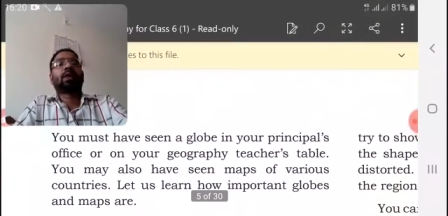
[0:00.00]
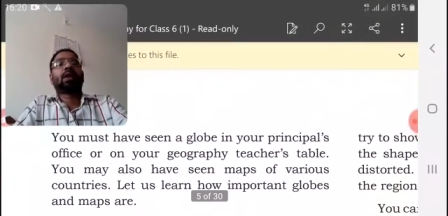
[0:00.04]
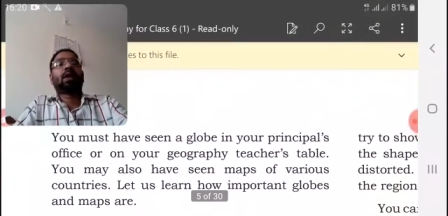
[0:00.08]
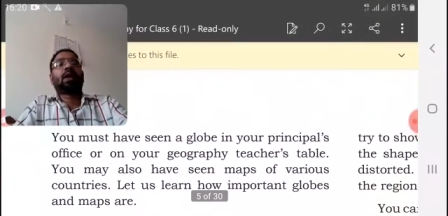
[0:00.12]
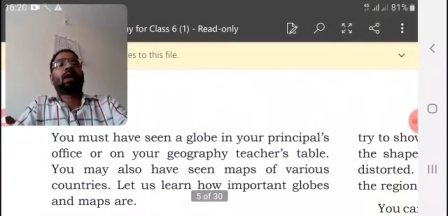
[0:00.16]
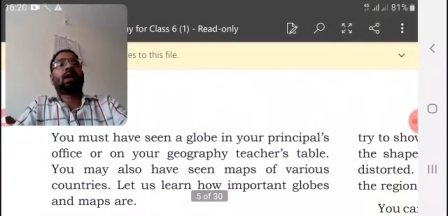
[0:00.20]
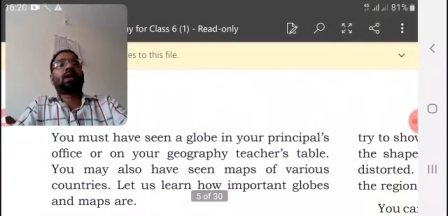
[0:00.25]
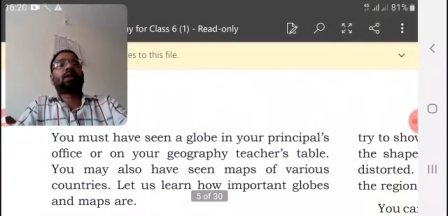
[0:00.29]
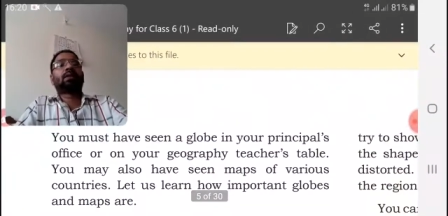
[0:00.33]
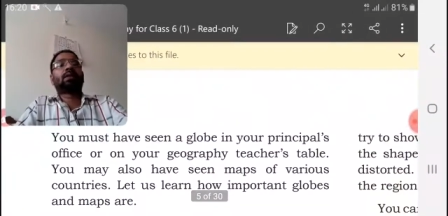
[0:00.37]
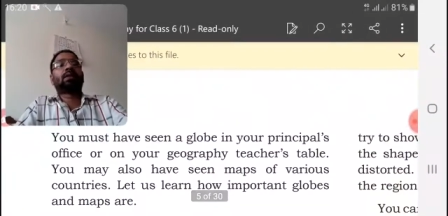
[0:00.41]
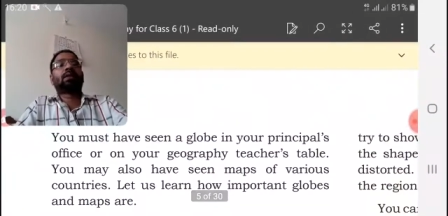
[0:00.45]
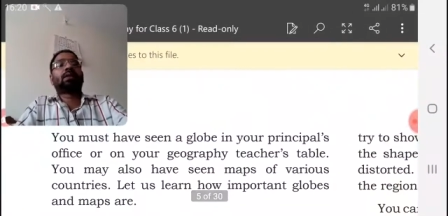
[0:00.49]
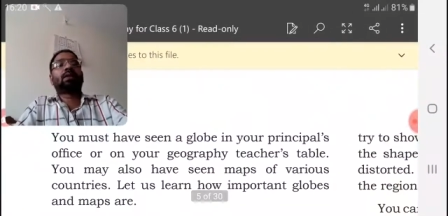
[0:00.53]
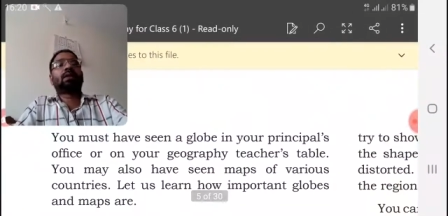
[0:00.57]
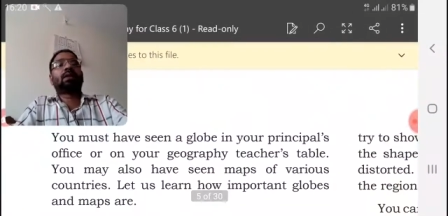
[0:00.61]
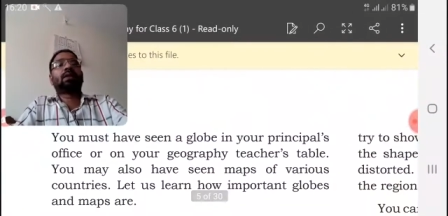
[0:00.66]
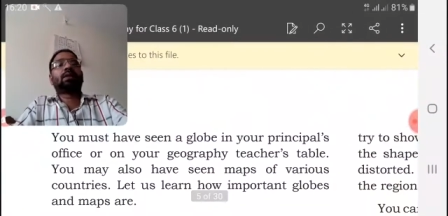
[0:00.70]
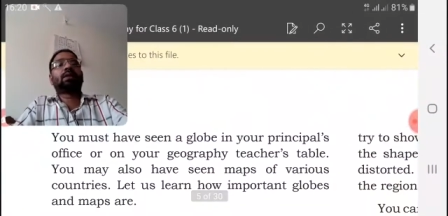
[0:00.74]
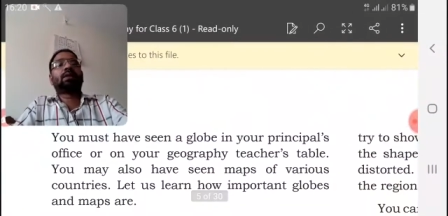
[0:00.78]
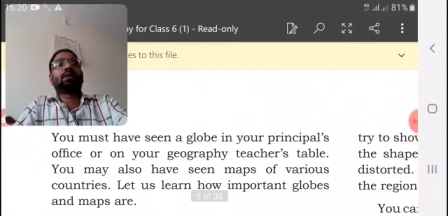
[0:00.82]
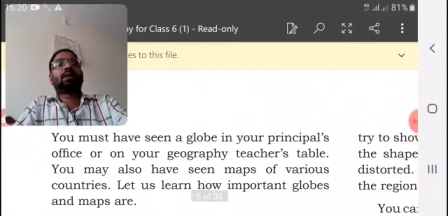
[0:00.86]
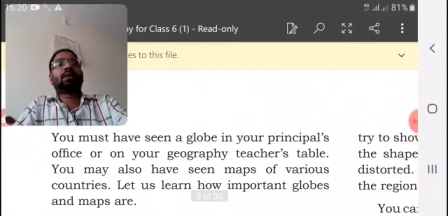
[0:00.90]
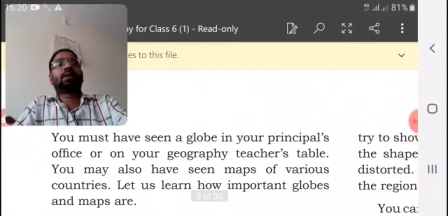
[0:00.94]
And
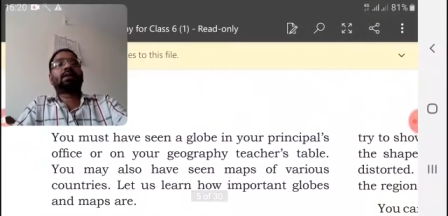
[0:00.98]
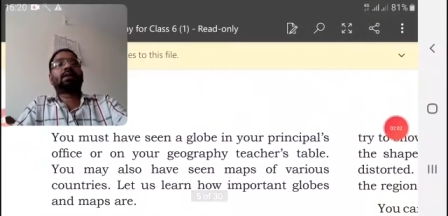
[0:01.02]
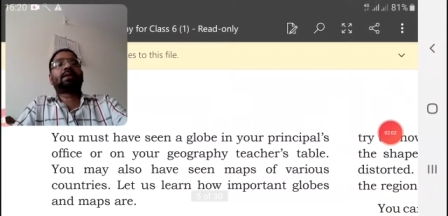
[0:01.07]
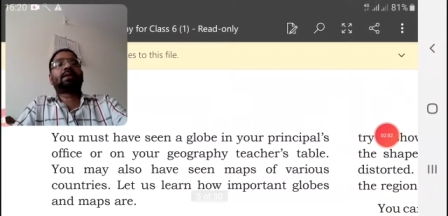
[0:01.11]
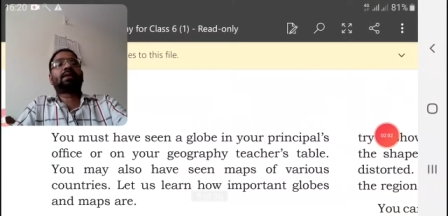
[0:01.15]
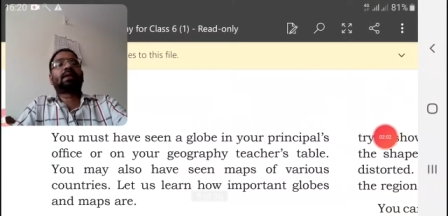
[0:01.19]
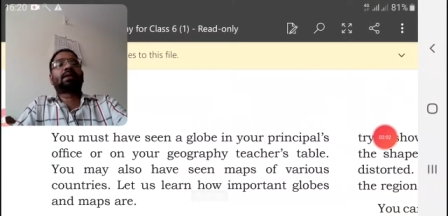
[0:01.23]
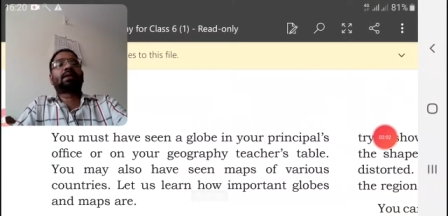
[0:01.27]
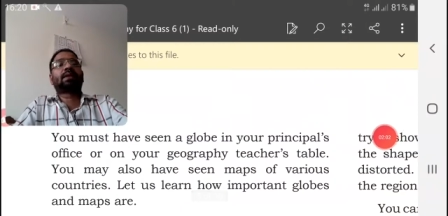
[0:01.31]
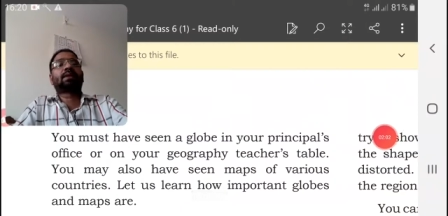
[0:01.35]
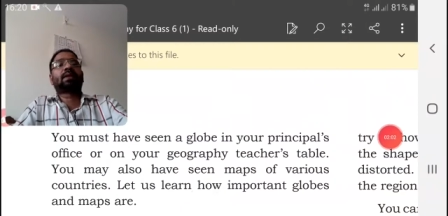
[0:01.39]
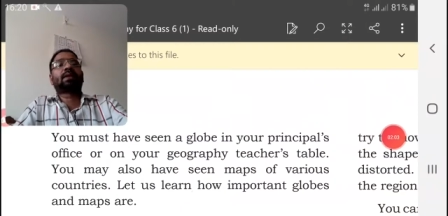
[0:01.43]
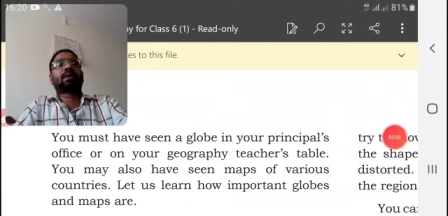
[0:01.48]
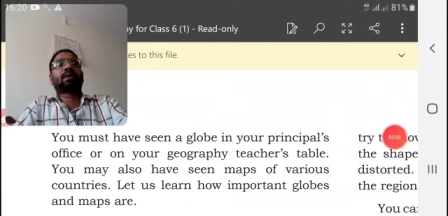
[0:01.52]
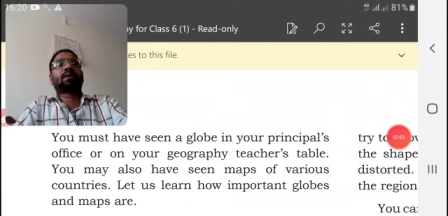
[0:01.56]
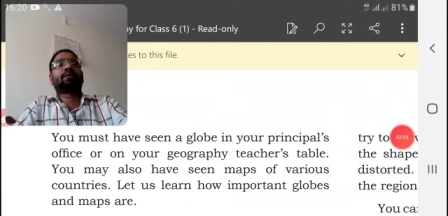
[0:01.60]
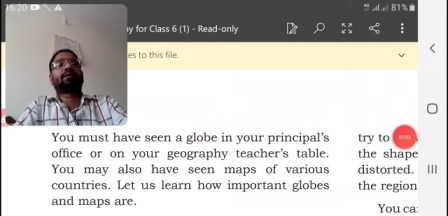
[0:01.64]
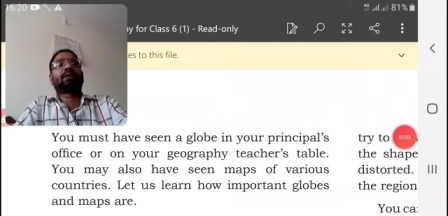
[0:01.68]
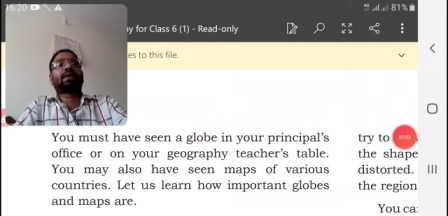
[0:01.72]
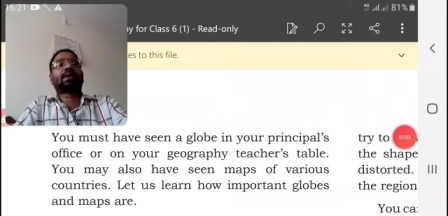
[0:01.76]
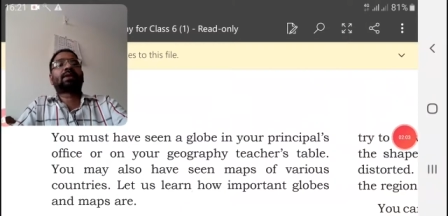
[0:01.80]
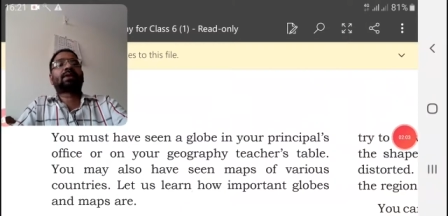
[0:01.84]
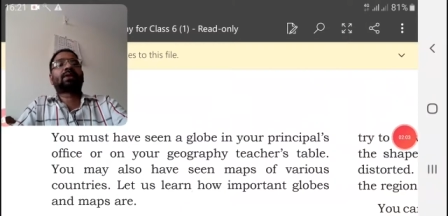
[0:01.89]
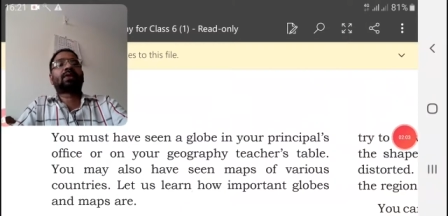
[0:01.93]
in this lesson
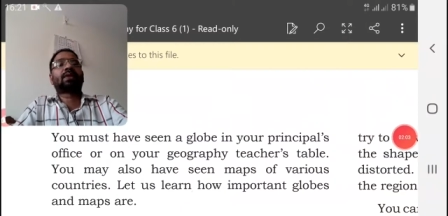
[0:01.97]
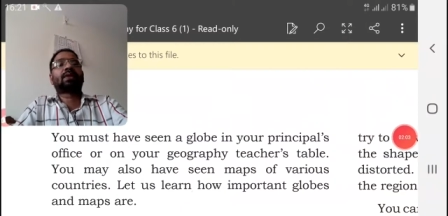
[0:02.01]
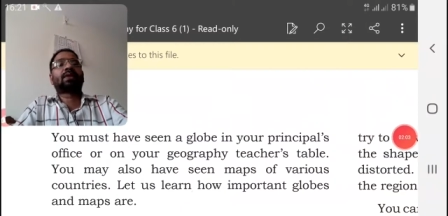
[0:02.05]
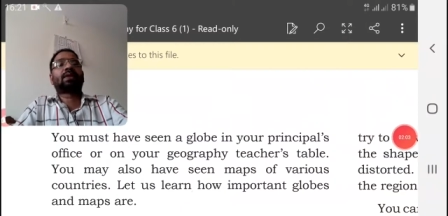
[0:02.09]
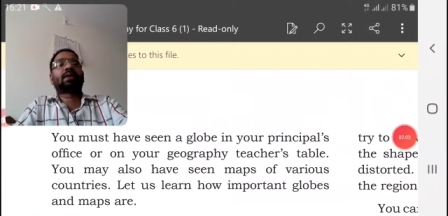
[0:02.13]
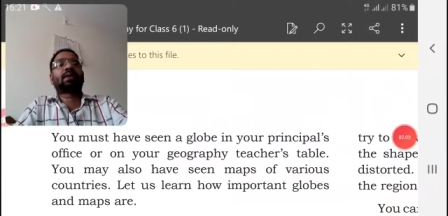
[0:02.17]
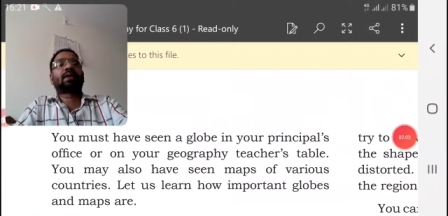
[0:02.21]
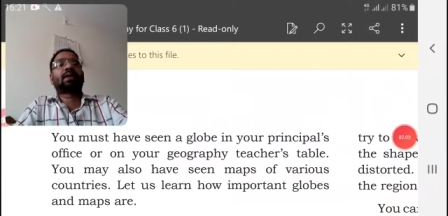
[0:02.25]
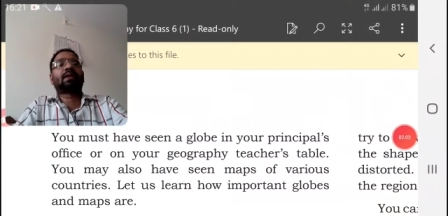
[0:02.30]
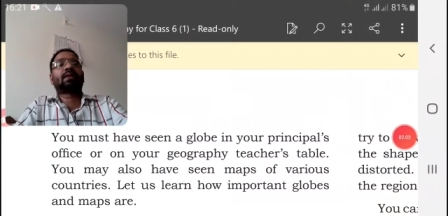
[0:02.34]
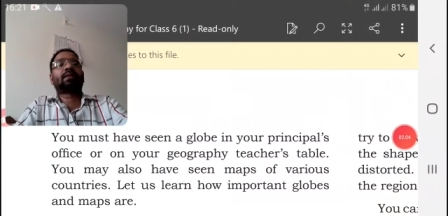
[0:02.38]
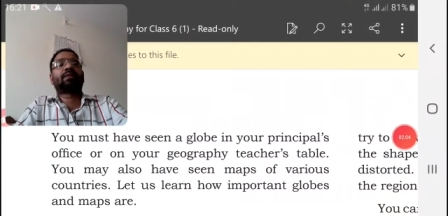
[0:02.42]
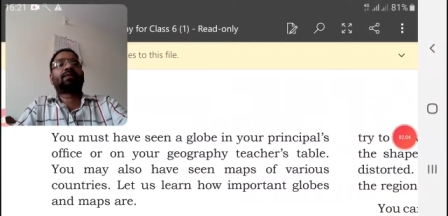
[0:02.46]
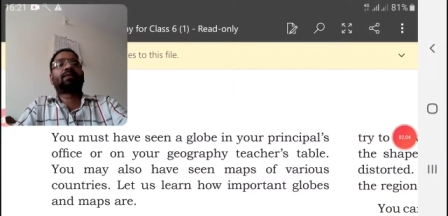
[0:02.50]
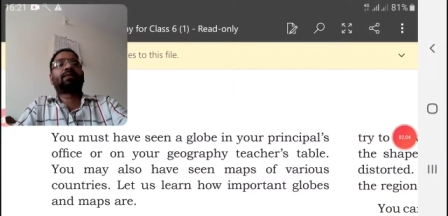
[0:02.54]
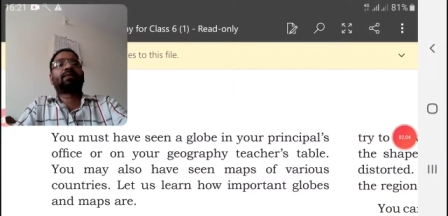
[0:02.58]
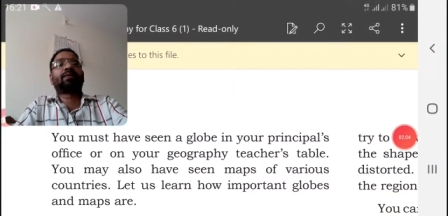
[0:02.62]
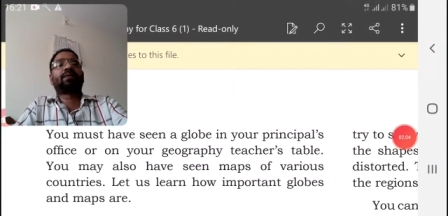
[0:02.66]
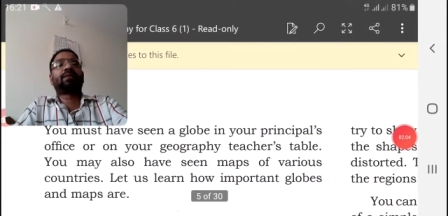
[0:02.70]
first itself